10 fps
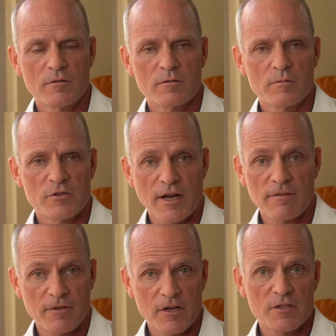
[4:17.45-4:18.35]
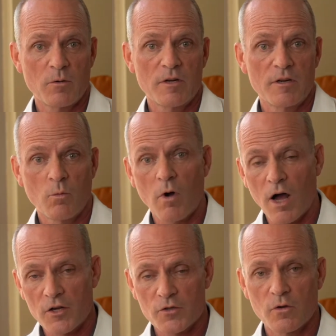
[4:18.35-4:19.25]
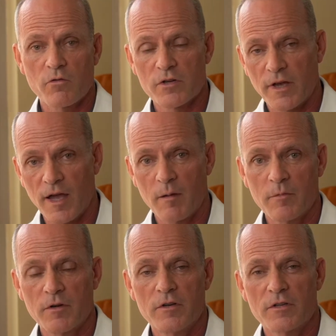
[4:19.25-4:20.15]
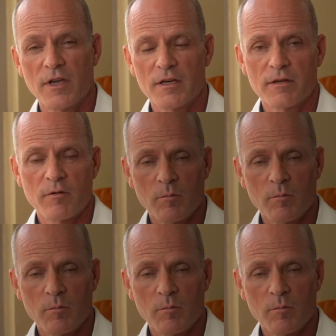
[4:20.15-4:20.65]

some side effects that we need to watch over time, and you just can't give it